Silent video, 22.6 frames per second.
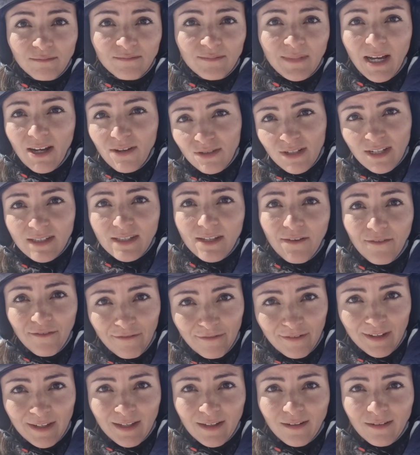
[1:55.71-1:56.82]
How does it
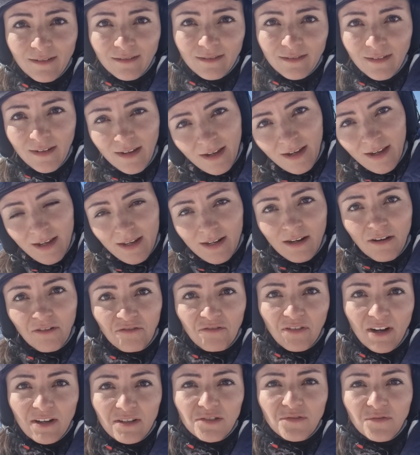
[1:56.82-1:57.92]
feel? Now
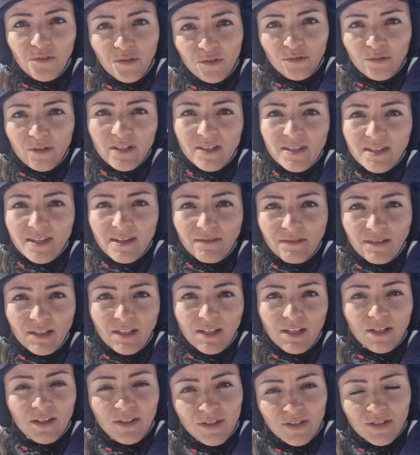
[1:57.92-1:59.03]
fast forward 7
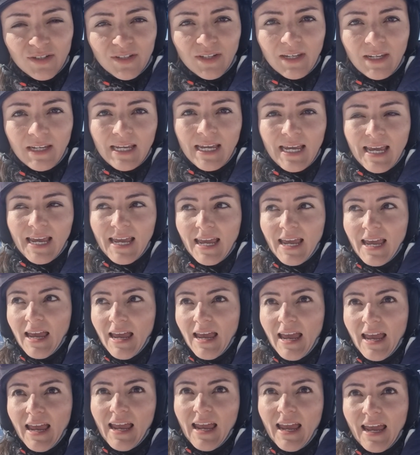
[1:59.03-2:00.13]
years,
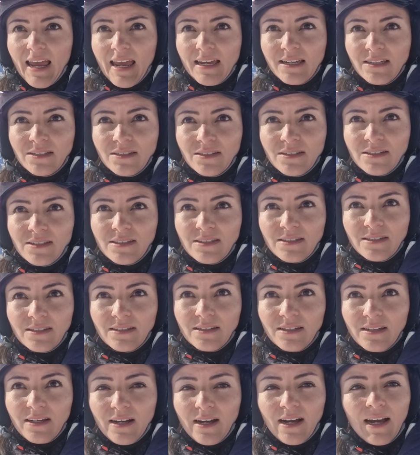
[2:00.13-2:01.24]
and
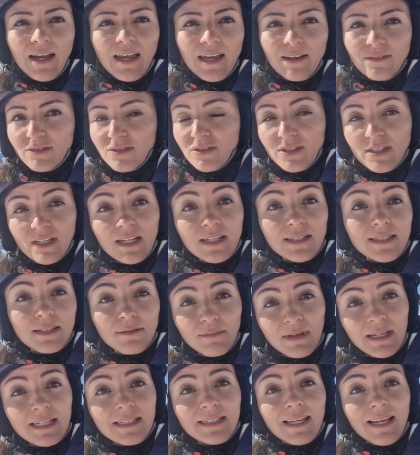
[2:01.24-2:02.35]
I have to say it's
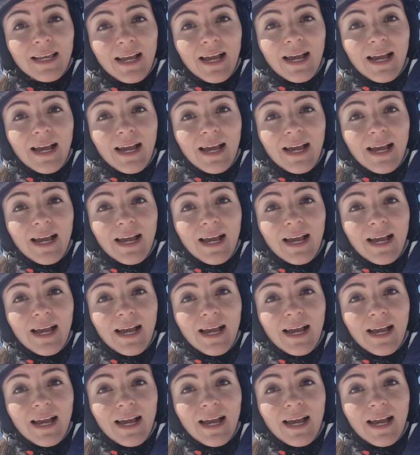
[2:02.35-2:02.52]
amazing.